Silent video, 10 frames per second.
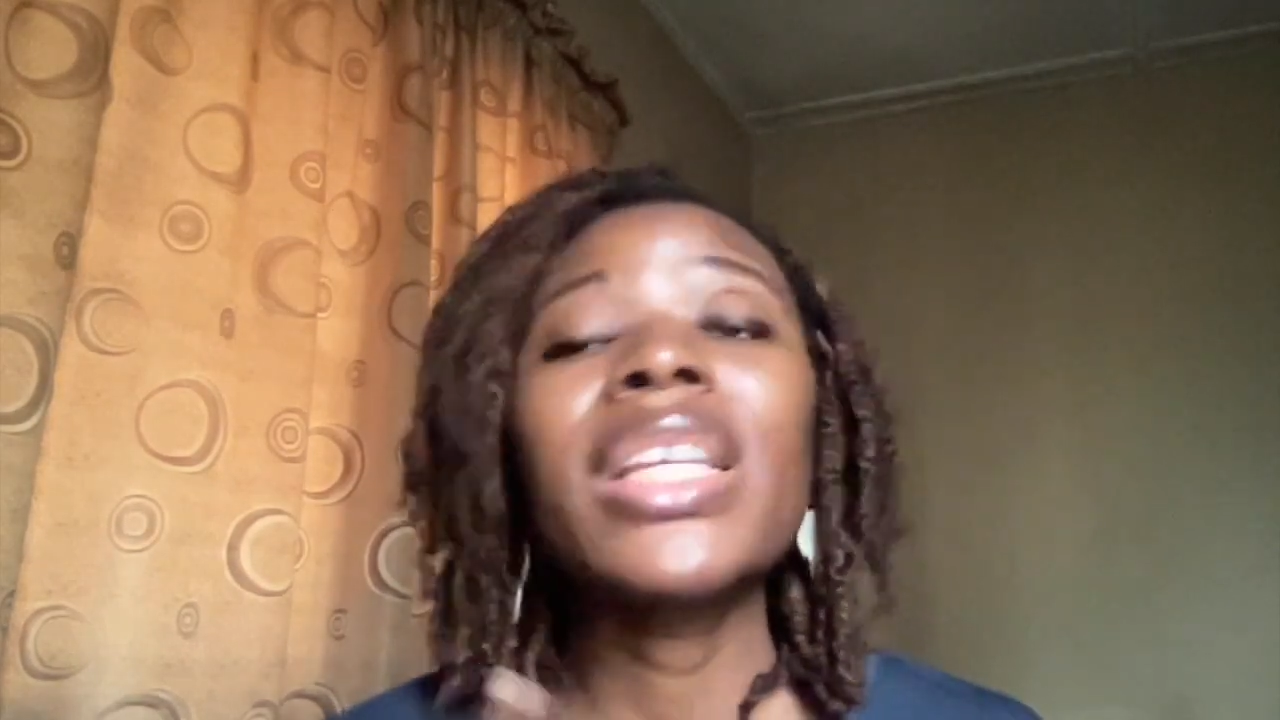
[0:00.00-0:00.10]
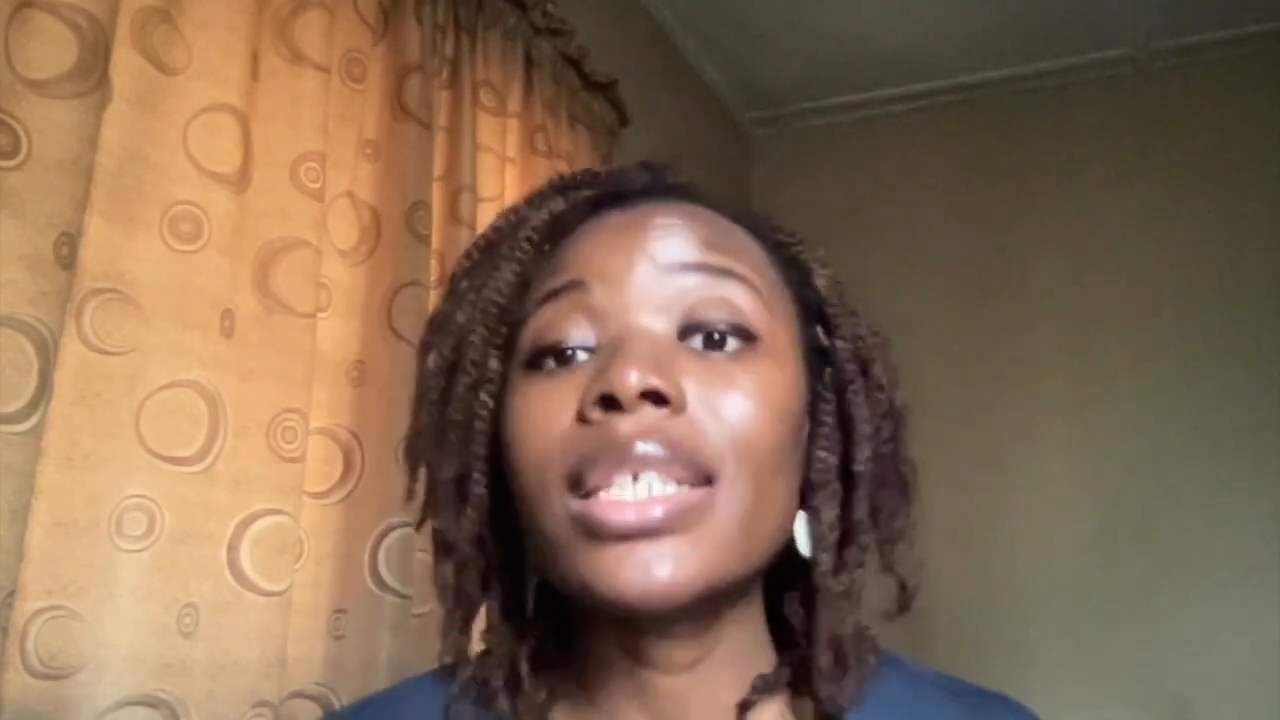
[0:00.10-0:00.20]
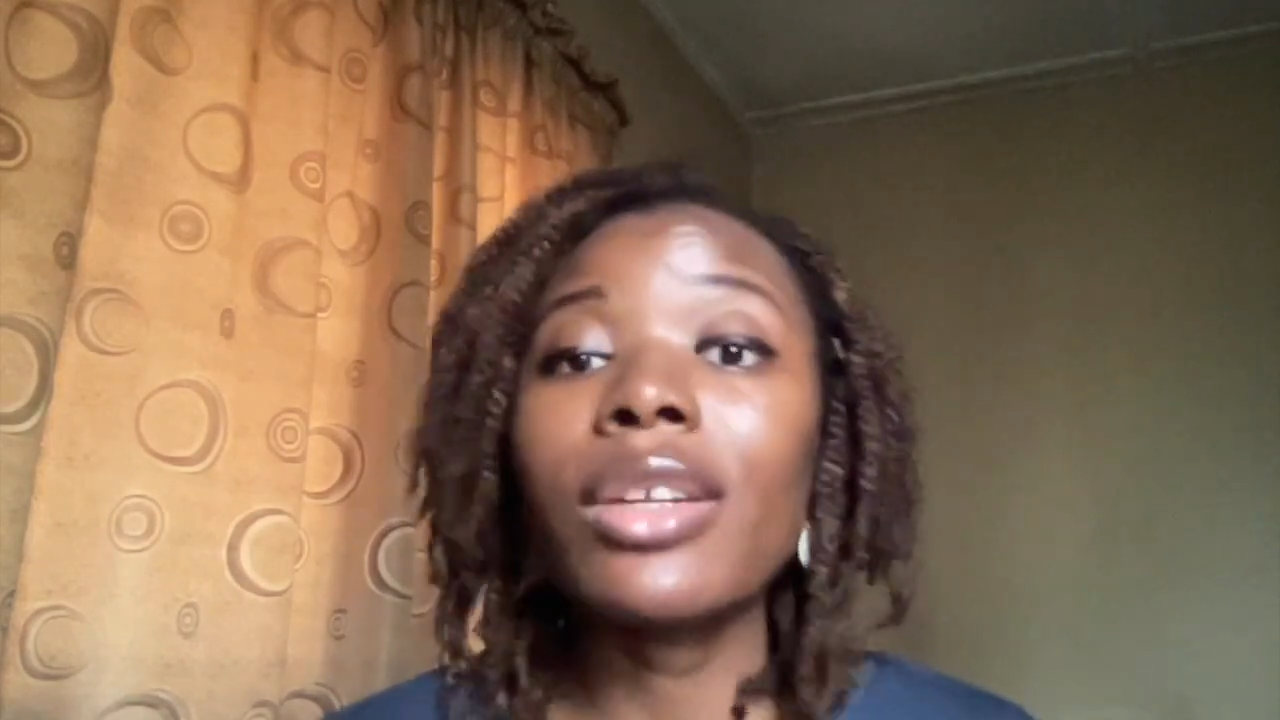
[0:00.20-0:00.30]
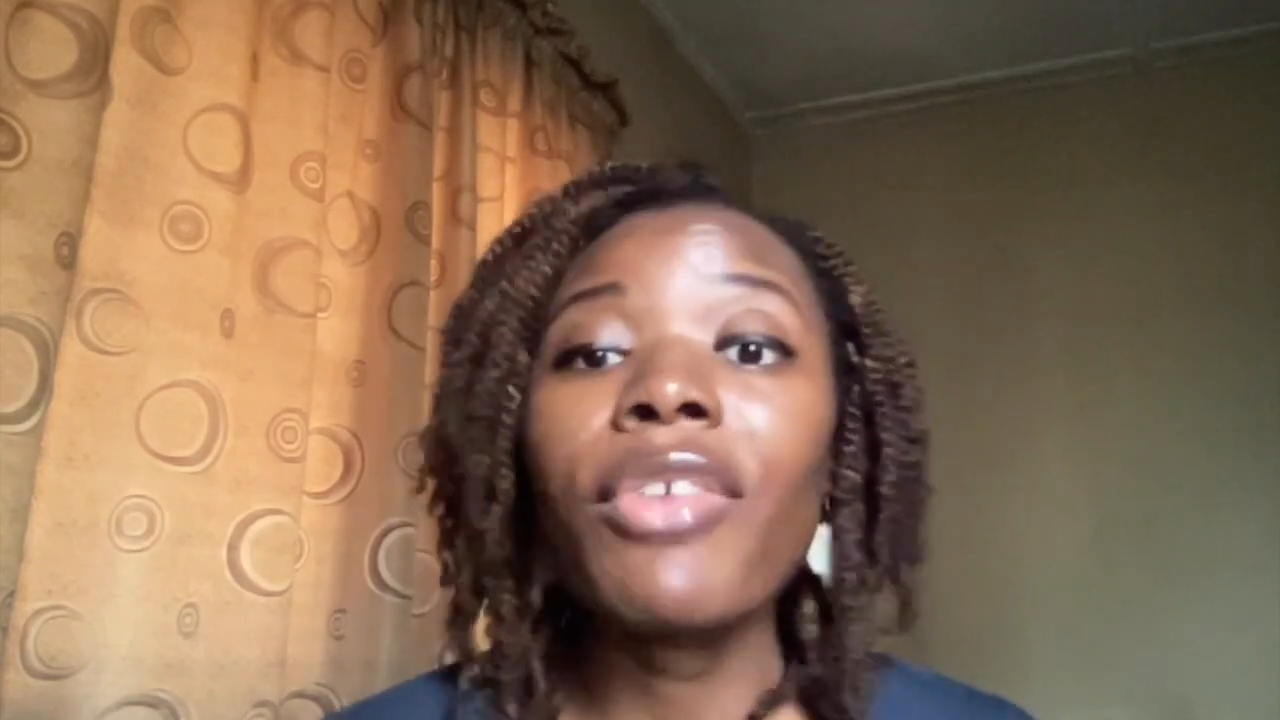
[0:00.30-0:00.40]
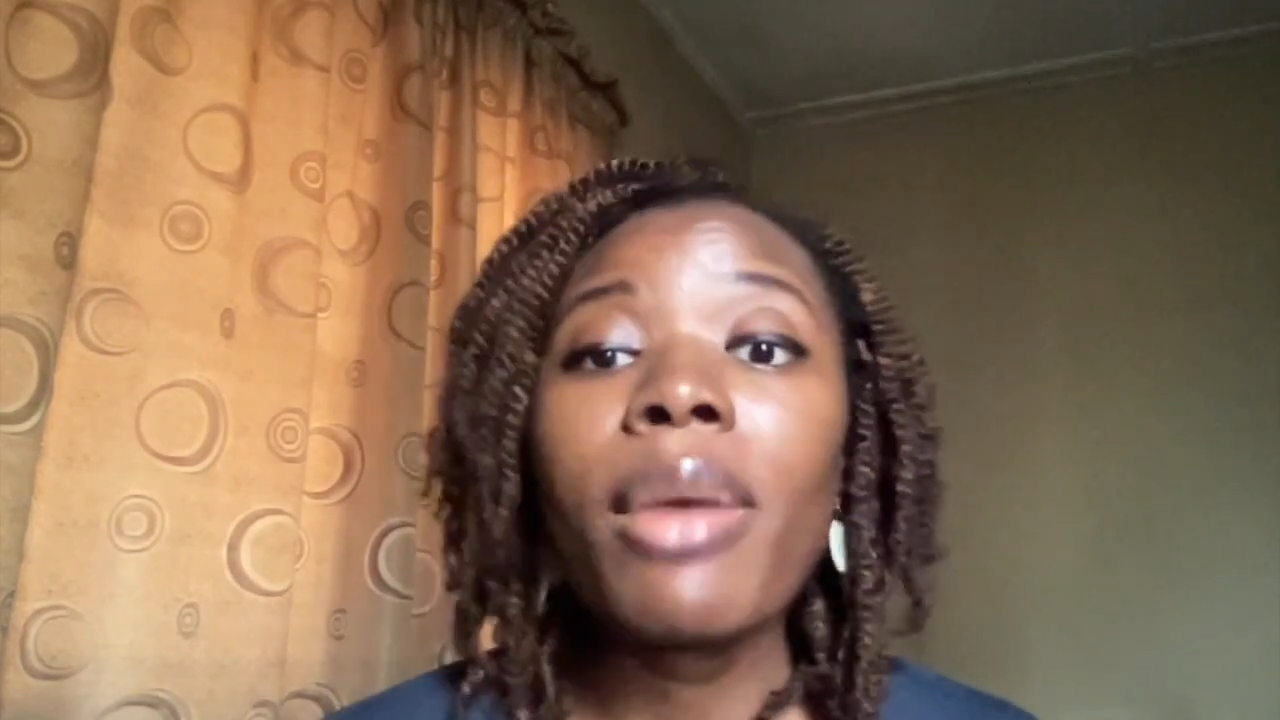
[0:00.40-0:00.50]

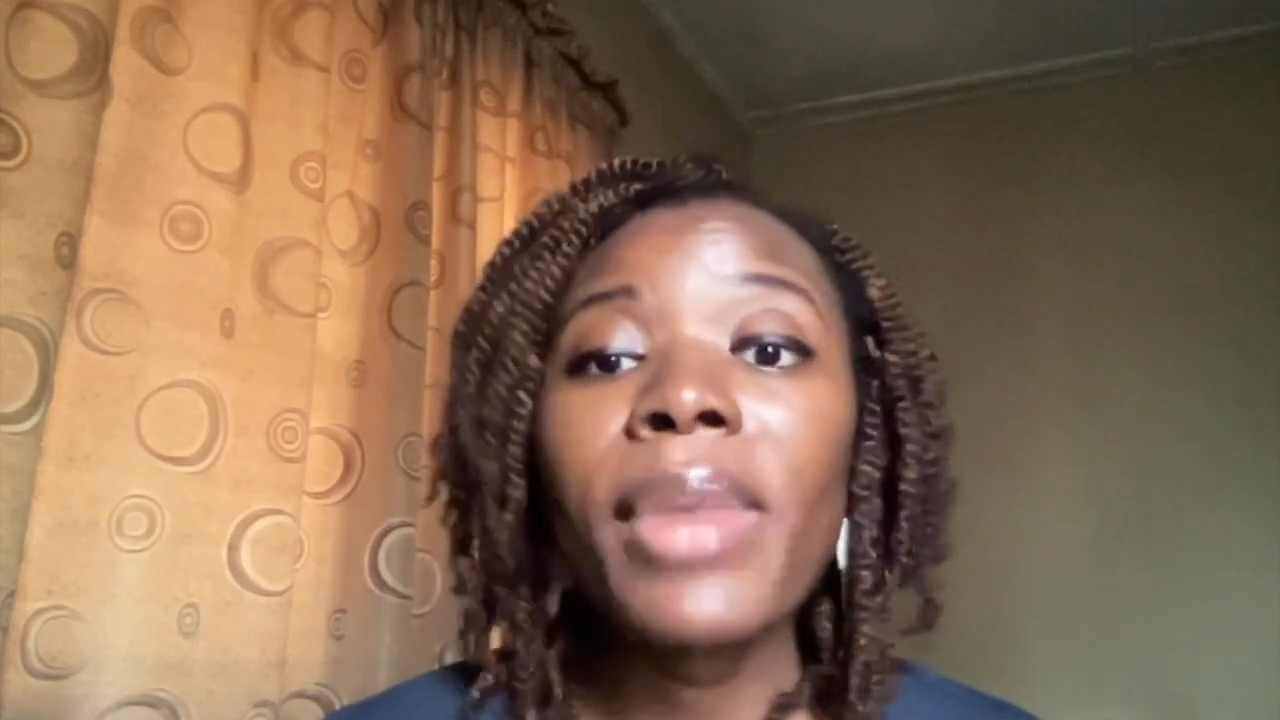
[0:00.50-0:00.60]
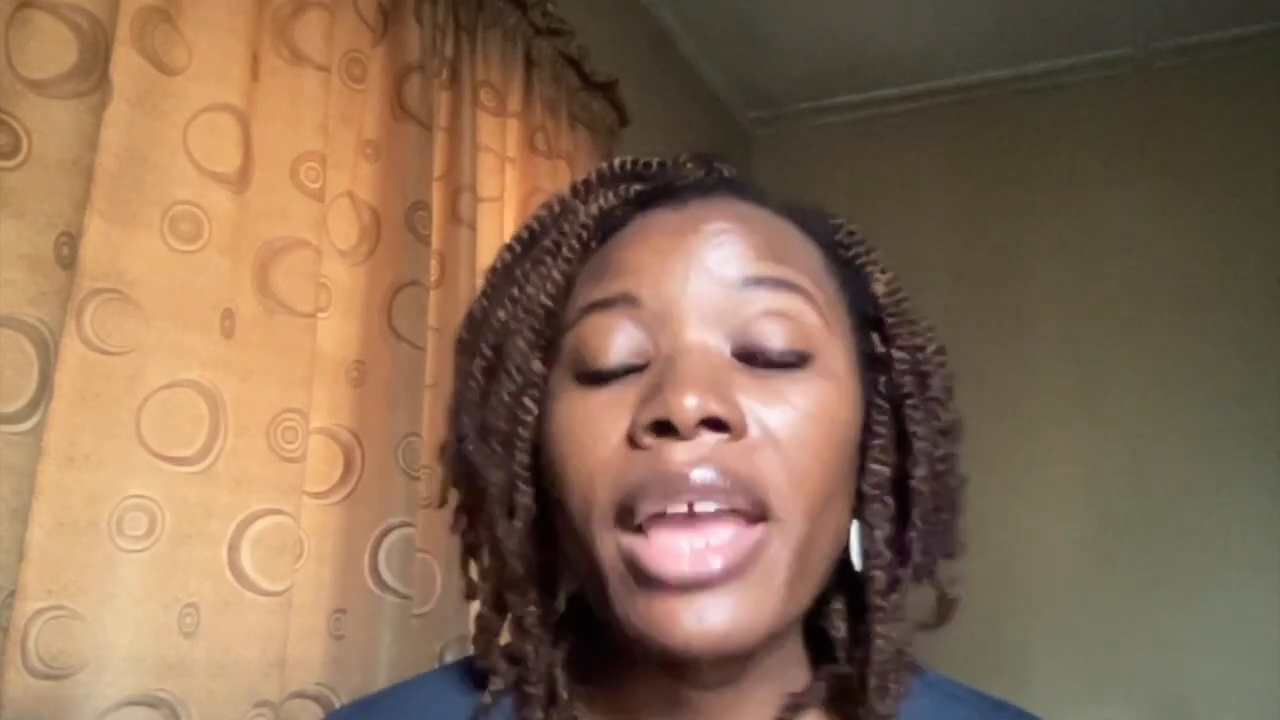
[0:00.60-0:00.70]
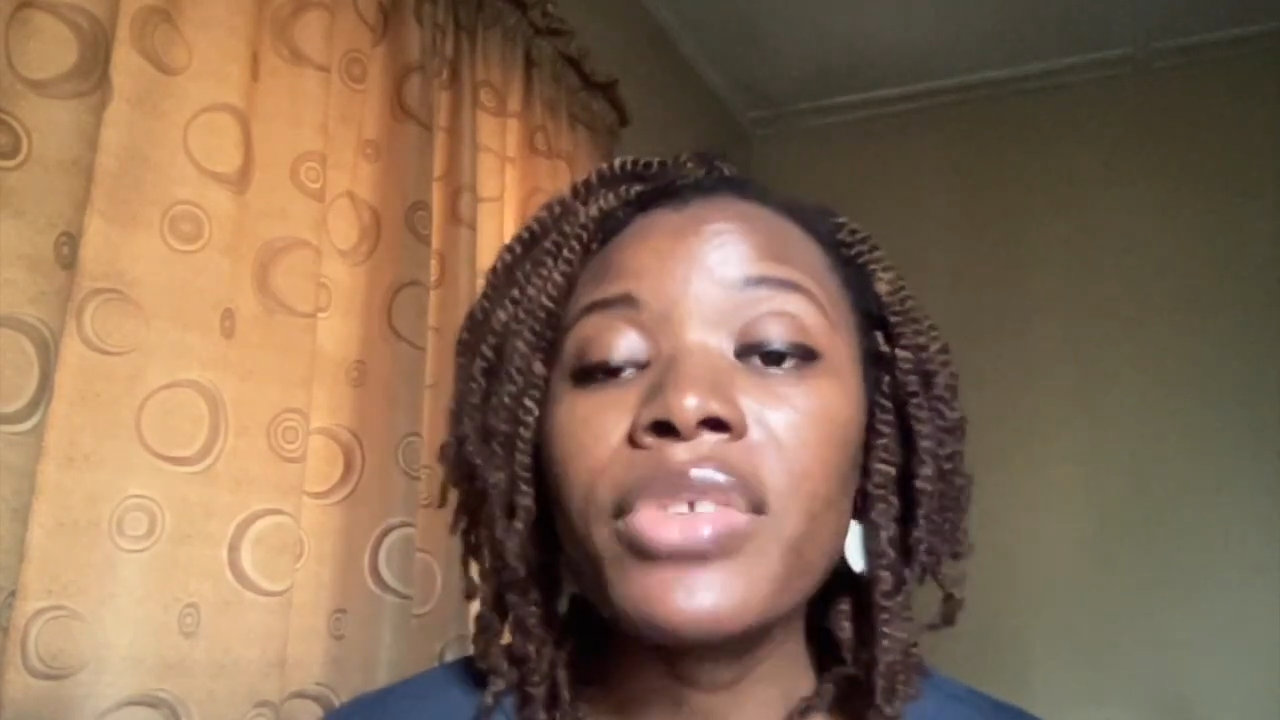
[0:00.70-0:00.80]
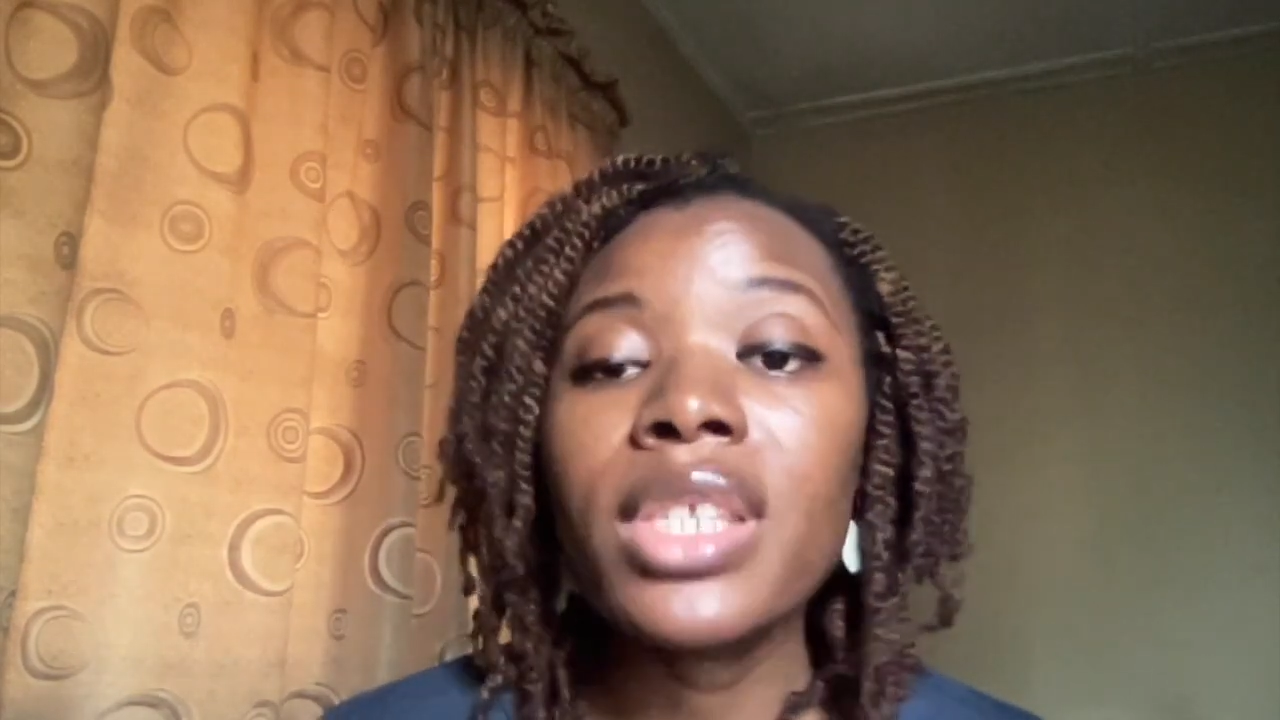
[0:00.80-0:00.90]
Instagram live